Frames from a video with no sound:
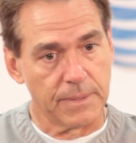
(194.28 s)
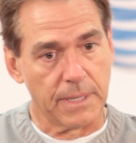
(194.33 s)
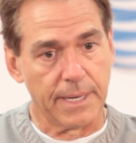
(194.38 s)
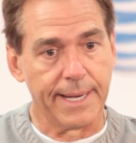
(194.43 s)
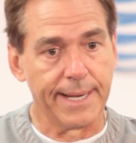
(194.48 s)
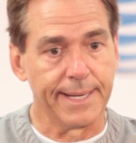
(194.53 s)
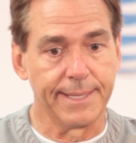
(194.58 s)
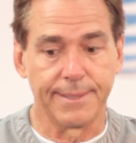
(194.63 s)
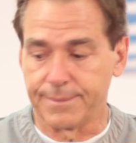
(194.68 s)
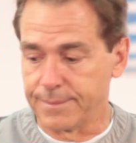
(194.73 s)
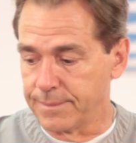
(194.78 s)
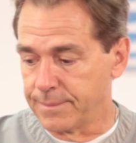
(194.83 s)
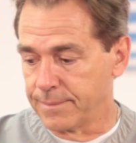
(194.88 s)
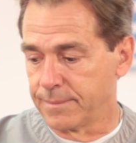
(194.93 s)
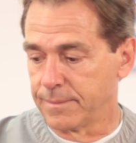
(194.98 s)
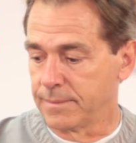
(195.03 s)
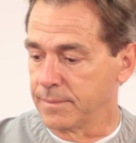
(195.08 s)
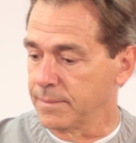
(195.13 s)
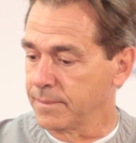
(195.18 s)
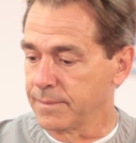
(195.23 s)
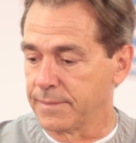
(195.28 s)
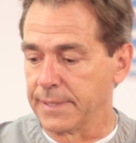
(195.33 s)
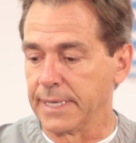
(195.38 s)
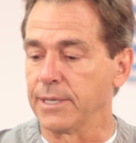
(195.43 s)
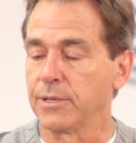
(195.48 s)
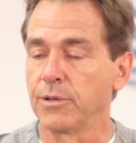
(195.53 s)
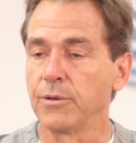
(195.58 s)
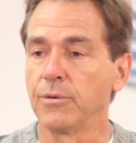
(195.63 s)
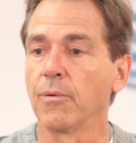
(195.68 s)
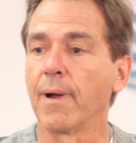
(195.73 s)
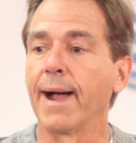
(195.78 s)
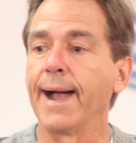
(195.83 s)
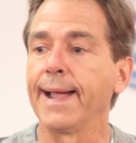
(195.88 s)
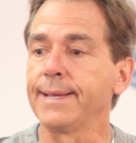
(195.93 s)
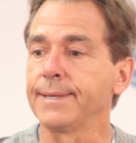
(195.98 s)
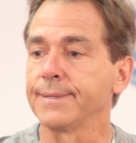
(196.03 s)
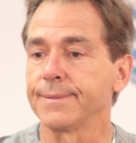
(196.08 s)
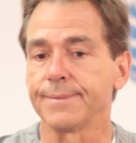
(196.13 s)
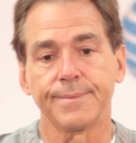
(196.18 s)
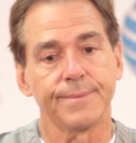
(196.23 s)
Right? They do
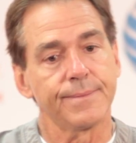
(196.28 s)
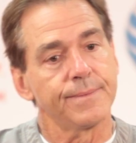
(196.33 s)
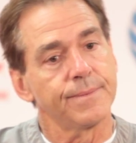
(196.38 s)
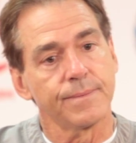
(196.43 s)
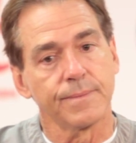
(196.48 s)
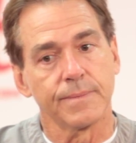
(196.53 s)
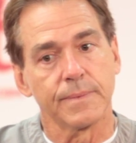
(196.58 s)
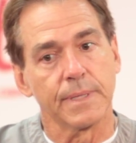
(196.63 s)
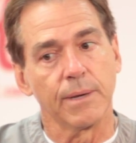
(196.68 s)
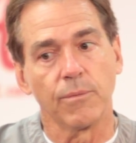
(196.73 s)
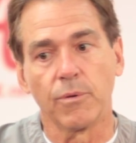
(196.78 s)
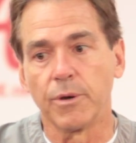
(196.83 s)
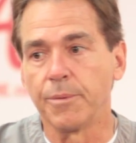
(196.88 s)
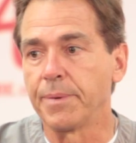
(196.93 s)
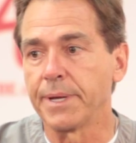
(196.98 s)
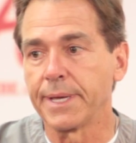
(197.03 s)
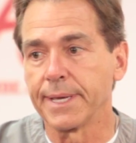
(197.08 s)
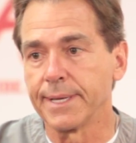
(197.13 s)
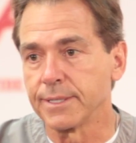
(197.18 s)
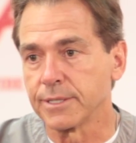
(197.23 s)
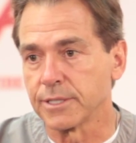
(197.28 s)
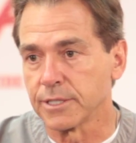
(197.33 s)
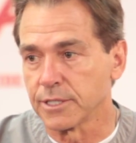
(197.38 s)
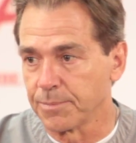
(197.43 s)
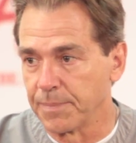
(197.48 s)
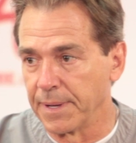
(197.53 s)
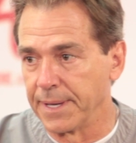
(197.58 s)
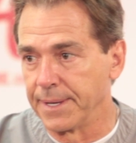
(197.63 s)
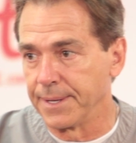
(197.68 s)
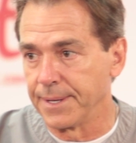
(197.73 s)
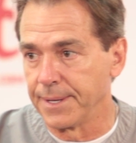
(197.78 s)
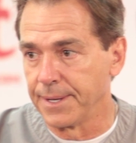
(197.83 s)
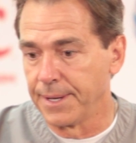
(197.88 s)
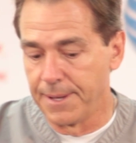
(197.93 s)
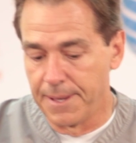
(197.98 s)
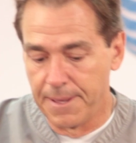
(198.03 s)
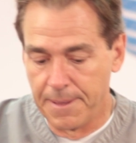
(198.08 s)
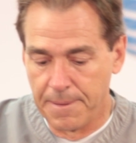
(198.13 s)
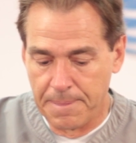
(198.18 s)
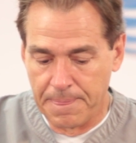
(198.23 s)
right, they wouldn't be getting suspended.
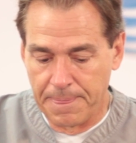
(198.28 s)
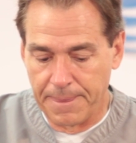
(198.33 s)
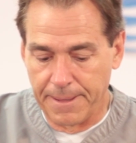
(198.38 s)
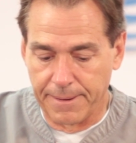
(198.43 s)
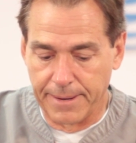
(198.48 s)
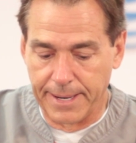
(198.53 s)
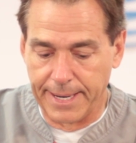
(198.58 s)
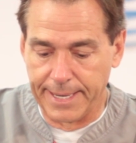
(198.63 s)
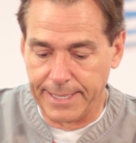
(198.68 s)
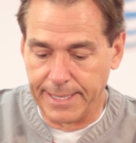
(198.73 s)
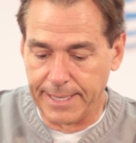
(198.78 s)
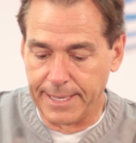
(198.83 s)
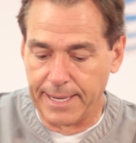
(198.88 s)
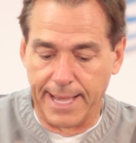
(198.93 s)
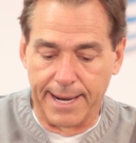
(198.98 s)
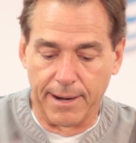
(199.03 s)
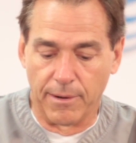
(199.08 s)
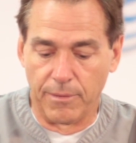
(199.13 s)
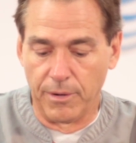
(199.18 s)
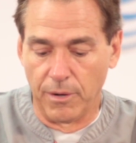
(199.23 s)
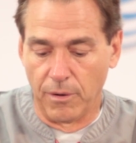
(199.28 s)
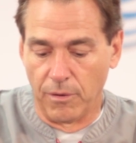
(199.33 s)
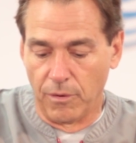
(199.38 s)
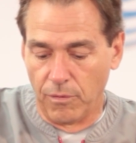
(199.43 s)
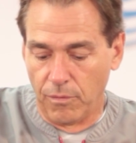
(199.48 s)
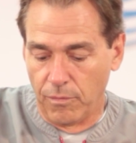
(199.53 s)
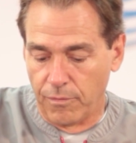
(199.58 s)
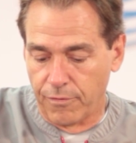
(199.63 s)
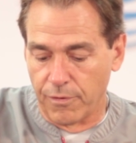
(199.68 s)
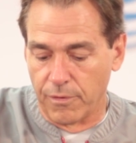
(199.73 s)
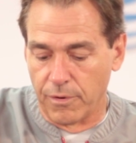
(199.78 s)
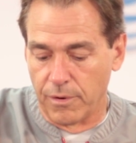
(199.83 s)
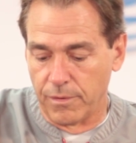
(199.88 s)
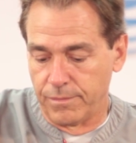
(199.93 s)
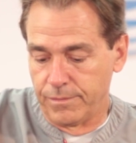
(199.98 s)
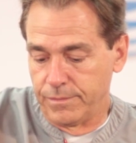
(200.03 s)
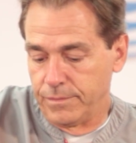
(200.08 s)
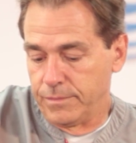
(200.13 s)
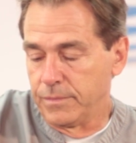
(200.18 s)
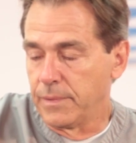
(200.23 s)
Right? And I don't know for
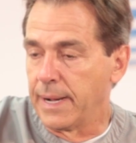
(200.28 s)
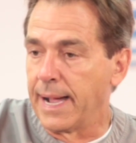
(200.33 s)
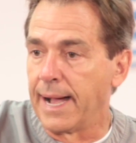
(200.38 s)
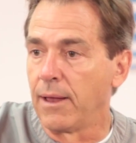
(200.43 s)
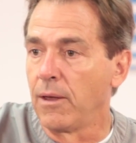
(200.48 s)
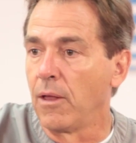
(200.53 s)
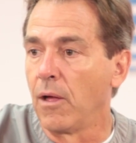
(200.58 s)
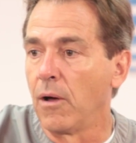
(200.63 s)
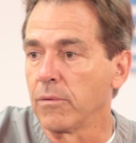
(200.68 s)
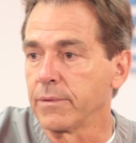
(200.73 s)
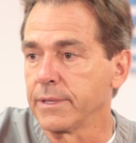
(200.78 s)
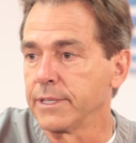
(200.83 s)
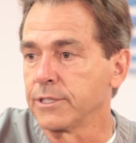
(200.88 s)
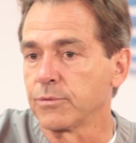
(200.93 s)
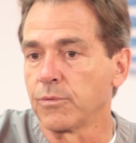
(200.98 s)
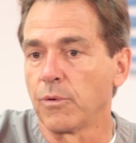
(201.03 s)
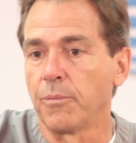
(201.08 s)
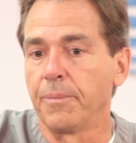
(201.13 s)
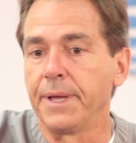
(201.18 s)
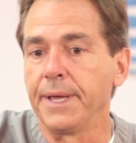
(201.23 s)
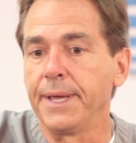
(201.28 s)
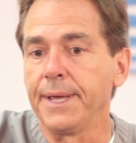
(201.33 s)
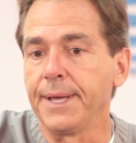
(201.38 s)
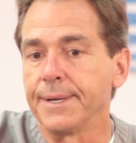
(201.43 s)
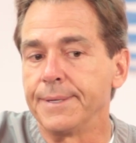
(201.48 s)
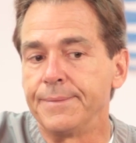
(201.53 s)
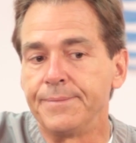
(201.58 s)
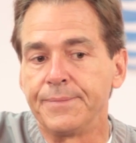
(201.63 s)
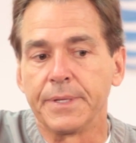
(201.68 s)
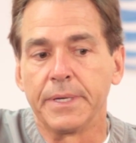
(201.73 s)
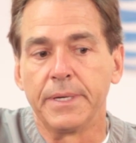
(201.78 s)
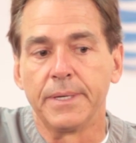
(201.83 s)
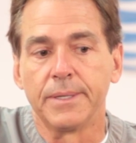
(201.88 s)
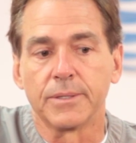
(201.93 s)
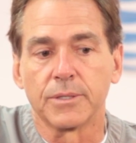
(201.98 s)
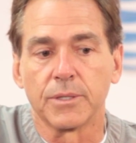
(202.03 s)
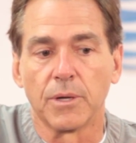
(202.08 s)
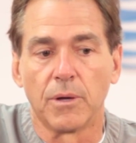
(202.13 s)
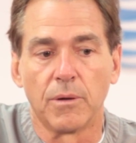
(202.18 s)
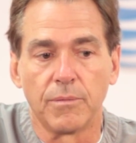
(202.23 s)
how long this will be,
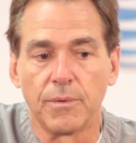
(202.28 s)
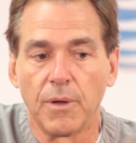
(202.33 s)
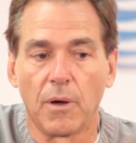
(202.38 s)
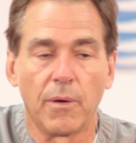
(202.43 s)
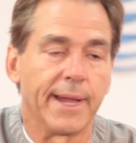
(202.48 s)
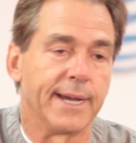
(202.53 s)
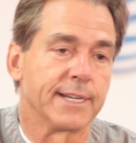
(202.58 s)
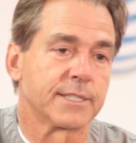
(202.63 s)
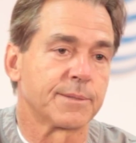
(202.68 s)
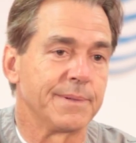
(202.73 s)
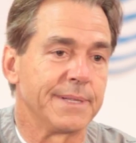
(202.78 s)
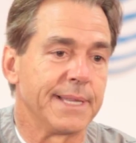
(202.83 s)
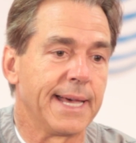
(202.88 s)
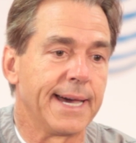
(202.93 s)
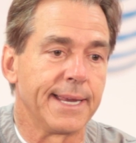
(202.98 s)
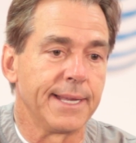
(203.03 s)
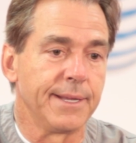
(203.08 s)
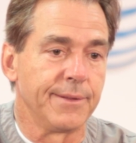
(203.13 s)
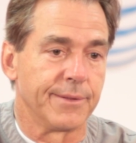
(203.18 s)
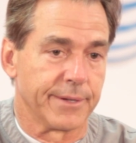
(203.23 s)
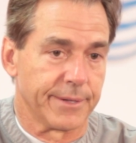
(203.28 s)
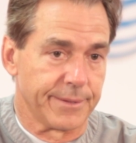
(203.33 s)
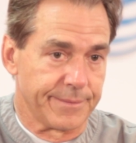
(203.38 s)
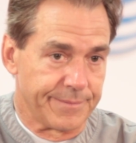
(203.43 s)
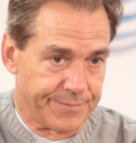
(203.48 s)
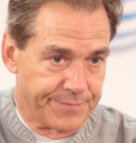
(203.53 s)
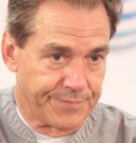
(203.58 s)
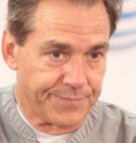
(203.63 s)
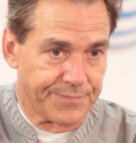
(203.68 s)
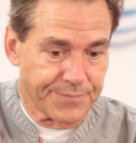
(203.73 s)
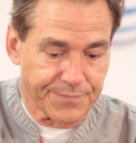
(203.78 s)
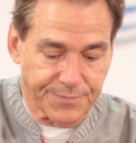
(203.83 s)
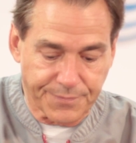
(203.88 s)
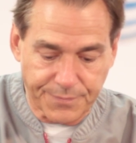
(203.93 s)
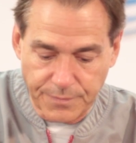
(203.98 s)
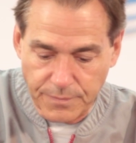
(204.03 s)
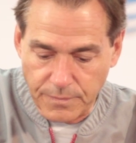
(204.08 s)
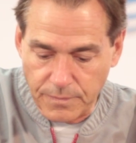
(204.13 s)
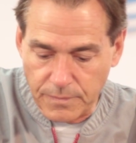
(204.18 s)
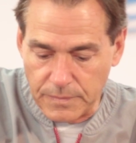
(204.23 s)
so don't ask me that either.
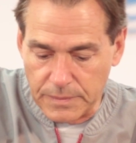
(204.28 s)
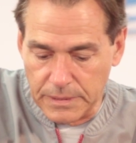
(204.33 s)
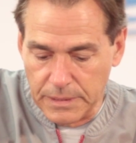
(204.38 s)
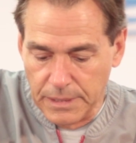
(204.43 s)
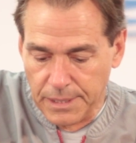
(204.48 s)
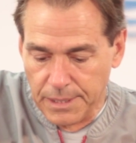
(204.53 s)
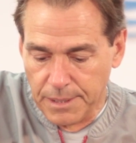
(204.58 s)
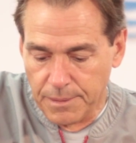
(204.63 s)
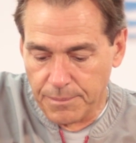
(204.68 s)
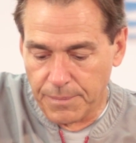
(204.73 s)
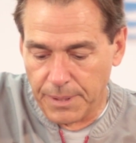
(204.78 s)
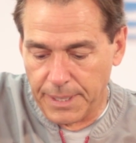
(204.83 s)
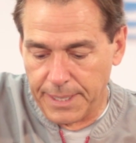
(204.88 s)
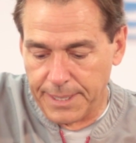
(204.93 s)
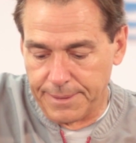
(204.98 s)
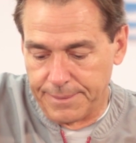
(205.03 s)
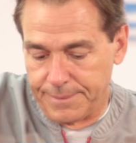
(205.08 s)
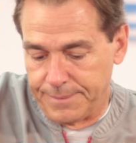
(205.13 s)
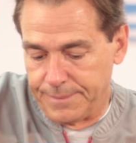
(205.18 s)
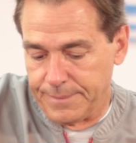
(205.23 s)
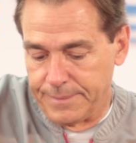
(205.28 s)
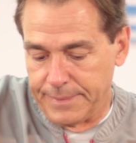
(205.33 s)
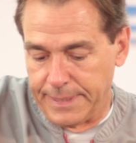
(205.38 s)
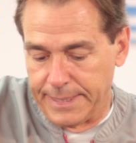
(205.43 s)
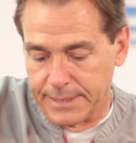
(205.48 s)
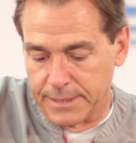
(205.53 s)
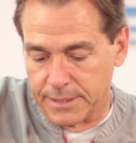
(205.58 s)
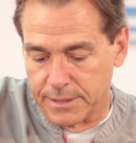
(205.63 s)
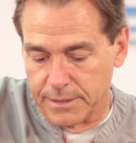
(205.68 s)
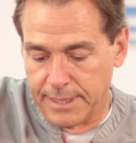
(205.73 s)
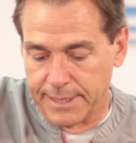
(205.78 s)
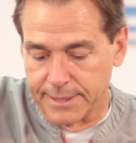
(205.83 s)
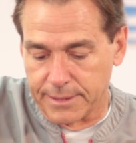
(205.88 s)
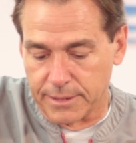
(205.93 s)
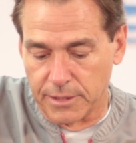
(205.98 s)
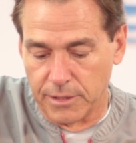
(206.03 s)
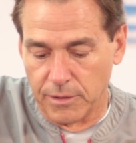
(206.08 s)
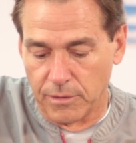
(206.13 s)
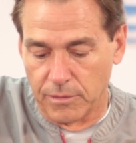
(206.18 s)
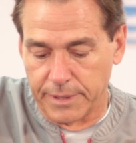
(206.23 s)
But that's
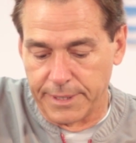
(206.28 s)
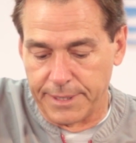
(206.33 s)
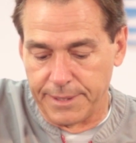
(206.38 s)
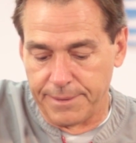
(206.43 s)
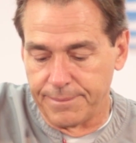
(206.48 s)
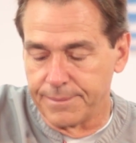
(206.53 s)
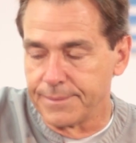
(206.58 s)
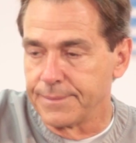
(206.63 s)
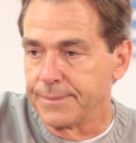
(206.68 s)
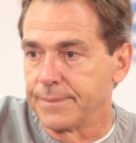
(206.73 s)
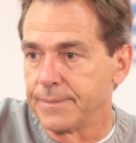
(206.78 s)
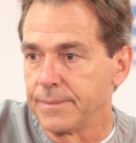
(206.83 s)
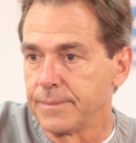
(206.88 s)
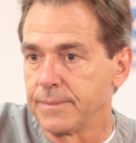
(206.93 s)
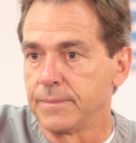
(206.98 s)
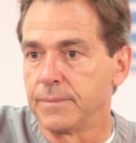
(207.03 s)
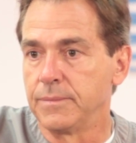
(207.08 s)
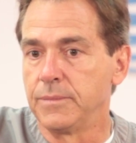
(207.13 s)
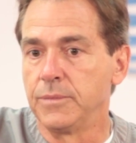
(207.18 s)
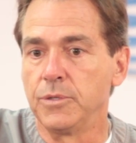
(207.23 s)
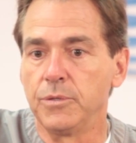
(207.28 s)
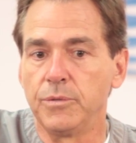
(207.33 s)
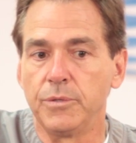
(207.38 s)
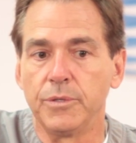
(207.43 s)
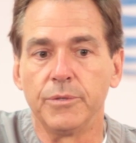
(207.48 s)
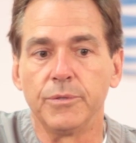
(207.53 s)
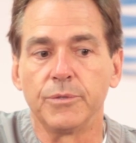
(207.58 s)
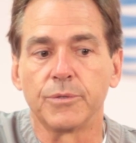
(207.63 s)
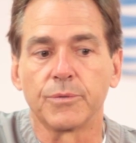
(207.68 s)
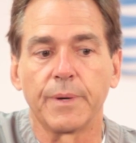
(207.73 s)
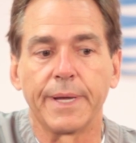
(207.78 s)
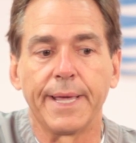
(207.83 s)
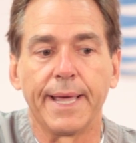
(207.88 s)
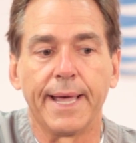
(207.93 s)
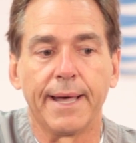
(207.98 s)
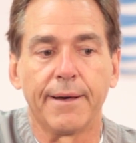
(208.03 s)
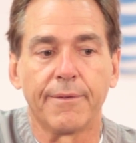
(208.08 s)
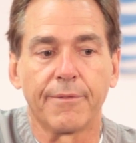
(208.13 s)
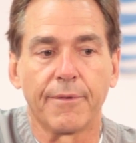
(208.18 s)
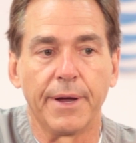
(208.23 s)
the only new news we
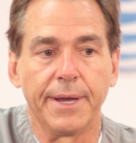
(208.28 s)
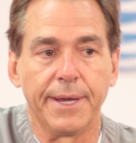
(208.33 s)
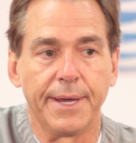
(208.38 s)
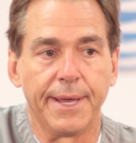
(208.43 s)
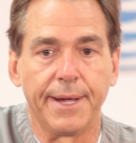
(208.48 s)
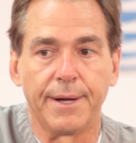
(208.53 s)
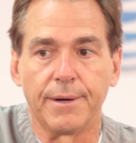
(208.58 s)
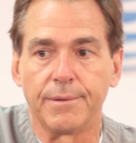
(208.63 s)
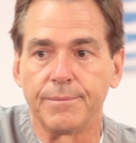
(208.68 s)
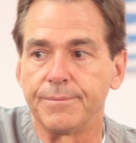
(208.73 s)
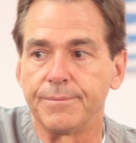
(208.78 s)
have right now.